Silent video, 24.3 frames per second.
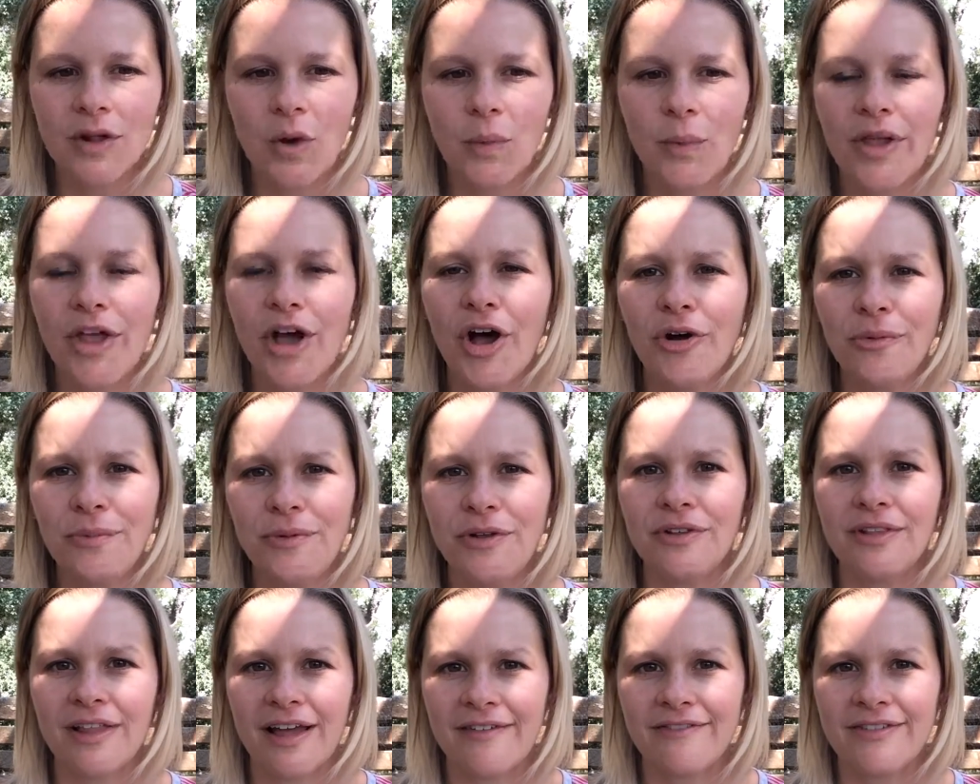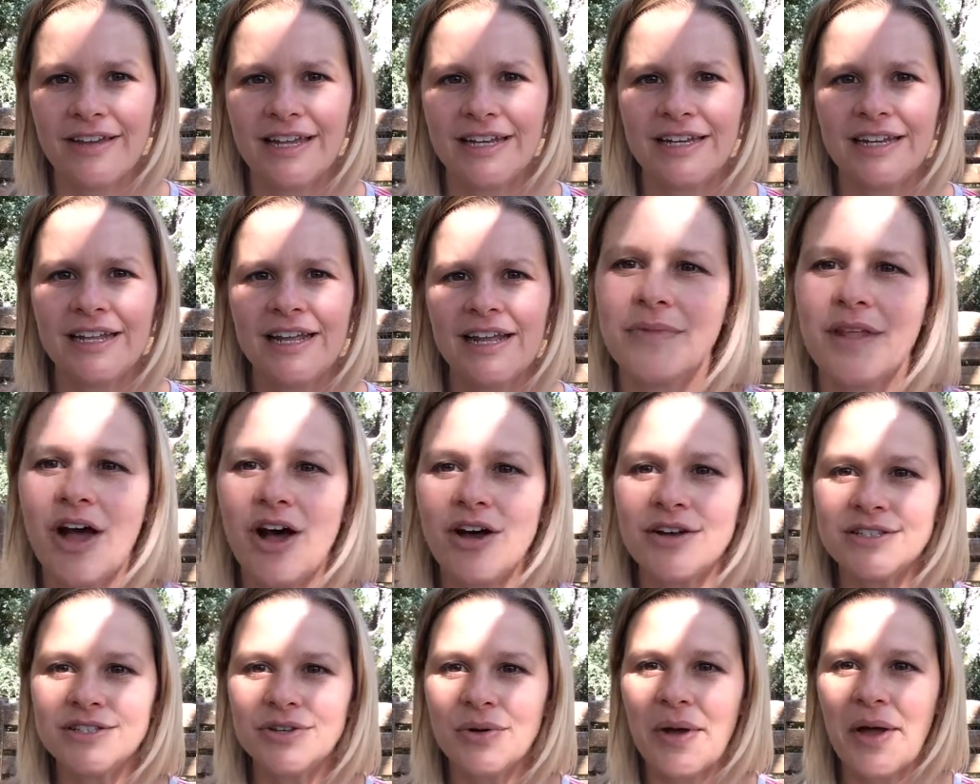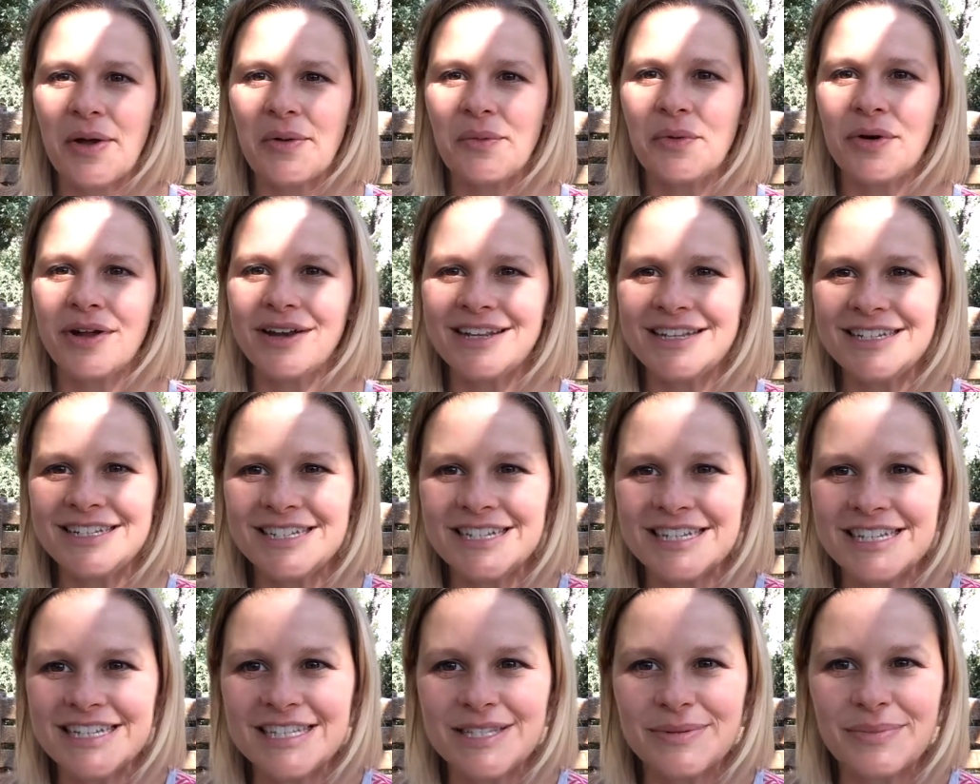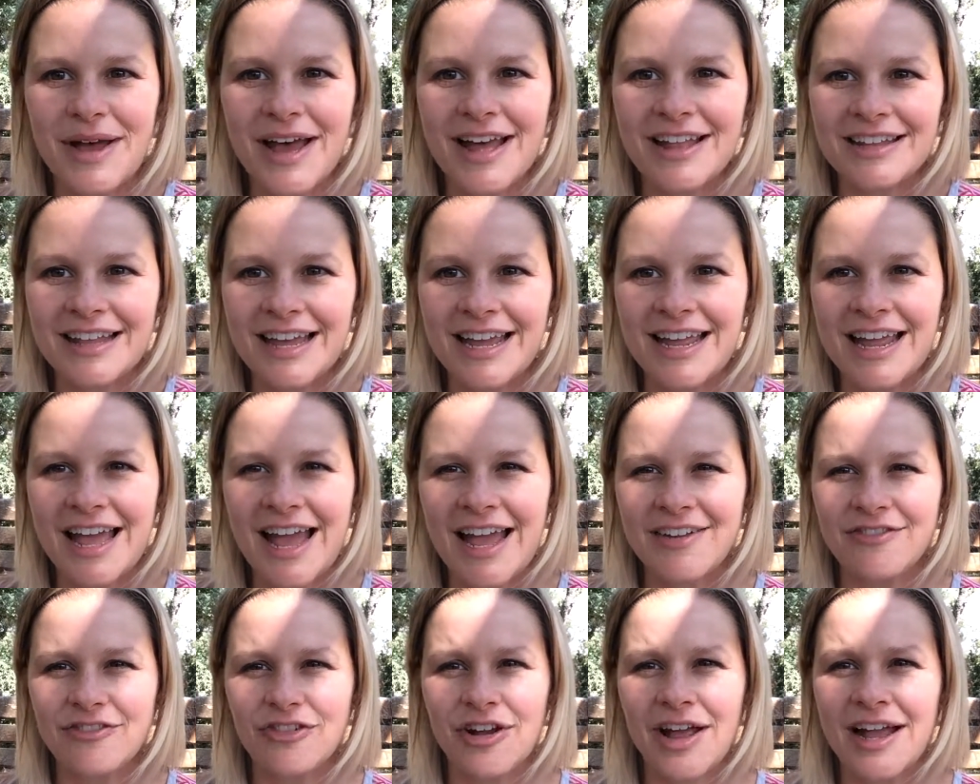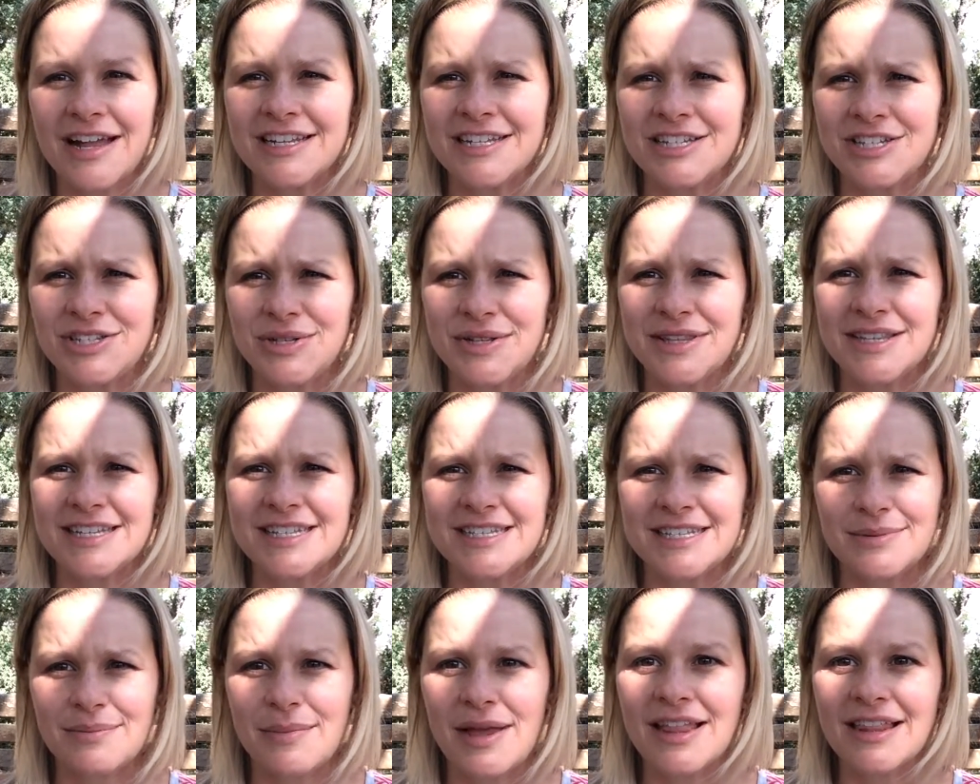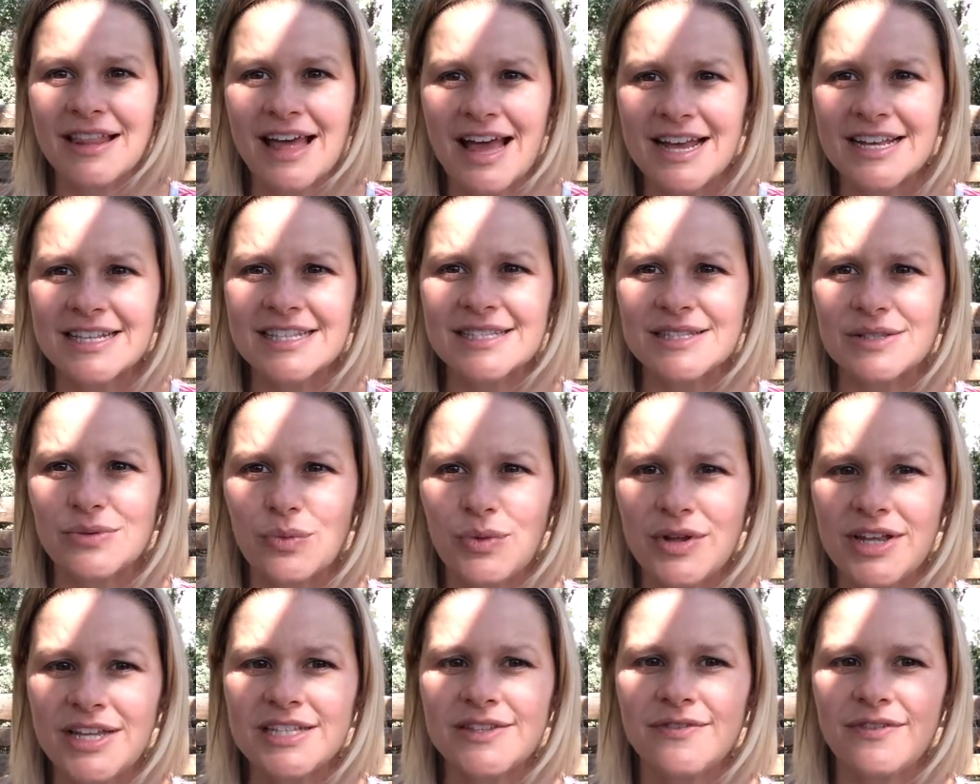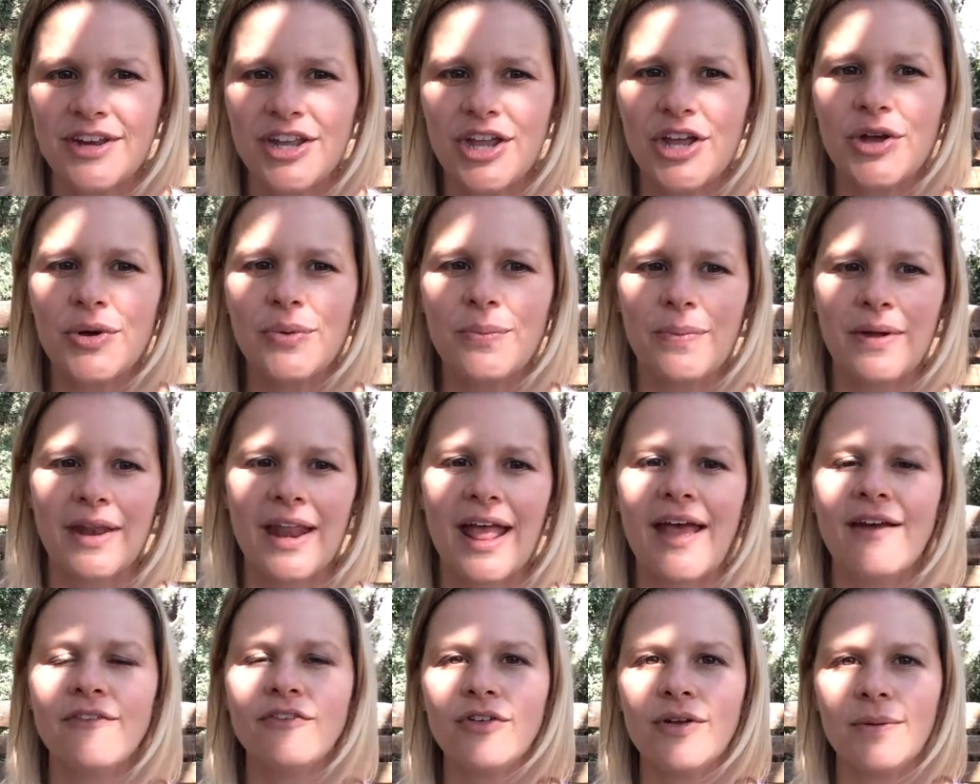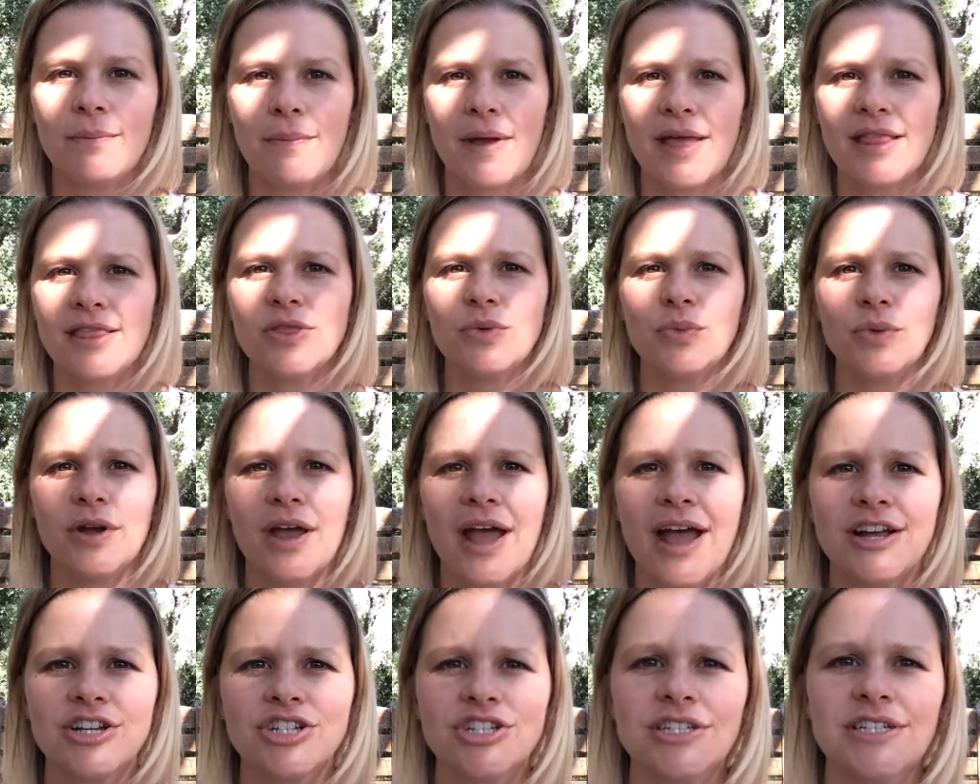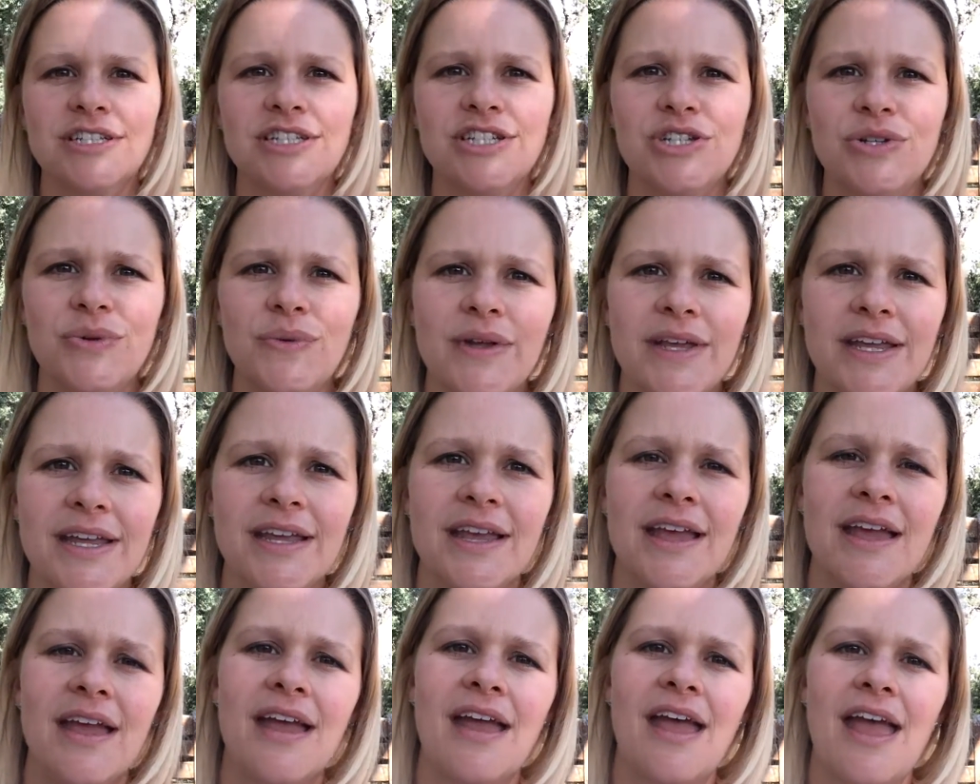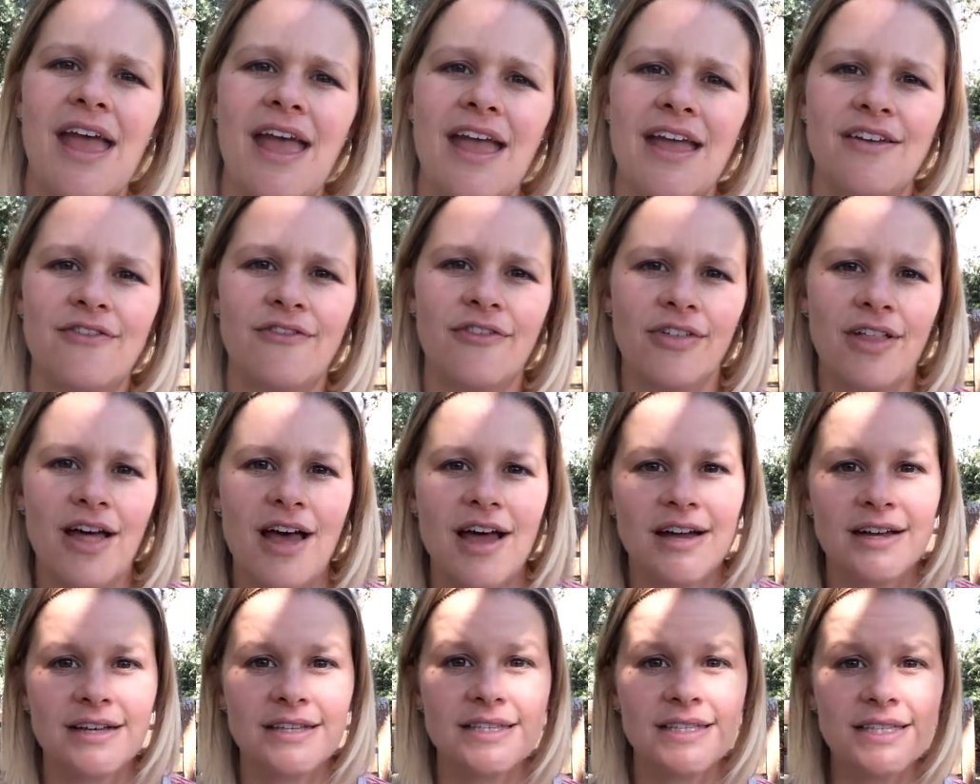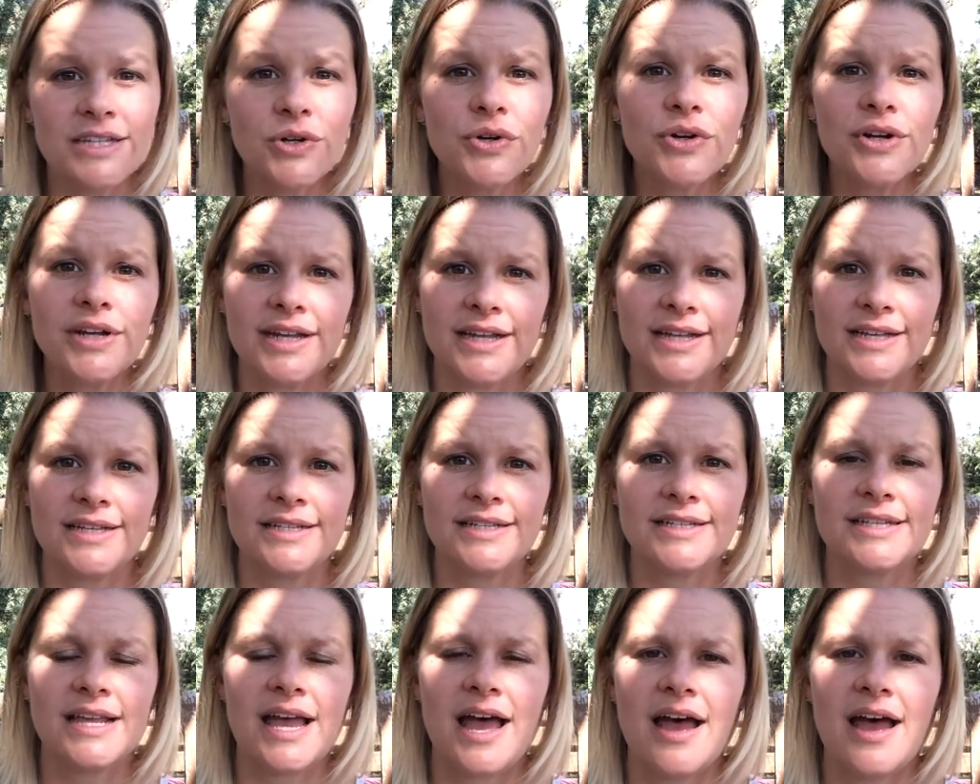We hope you love it. Also, I wanted to spotlight, I forgot to do this in my last week's video, but every month we're actually doing a vlog series.